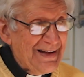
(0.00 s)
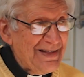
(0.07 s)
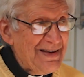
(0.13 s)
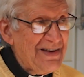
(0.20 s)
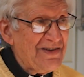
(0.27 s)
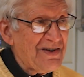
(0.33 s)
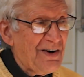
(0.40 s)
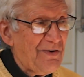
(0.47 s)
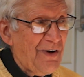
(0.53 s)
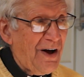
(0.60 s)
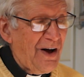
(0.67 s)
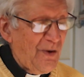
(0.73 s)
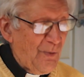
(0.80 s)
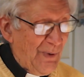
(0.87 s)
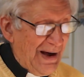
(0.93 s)
These are
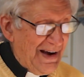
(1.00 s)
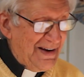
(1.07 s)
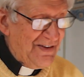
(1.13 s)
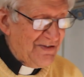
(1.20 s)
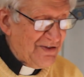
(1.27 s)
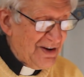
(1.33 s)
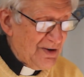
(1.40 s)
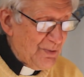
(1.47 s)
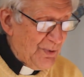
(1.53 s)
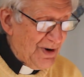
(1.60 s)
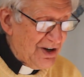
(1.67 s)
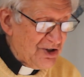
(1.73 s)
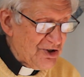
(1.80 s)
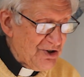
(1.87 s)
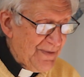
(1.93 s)
all ways in
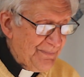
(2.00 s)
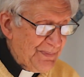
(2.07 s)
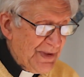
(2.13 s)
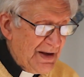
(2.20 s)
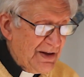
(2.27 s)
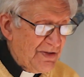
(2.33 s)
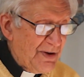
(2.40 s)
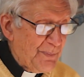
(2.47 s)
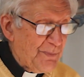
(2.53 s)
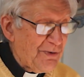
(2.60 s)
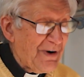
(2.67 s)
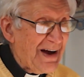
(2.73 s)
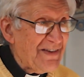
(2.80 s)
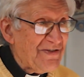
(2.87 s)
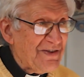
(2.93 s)
which the
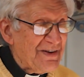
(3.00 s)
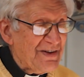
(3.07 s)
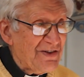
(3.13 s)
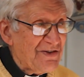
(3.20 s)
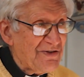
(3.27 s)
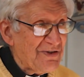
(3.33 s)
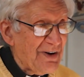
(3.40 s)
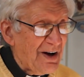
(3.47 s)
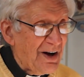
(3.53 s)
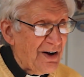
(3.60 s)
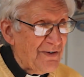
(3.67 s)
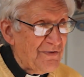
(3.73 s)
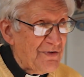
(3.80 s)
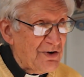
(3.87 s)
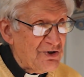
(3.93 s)
presence
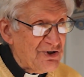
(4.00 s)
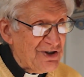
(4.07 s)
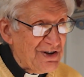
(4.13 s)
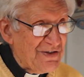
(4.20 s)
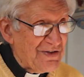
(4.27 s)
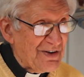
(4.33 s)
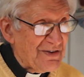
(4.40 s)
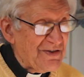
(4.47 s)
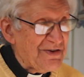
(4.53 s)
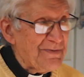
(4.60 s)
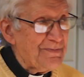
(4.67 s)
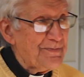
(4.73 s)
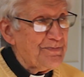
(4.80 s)
of Jesus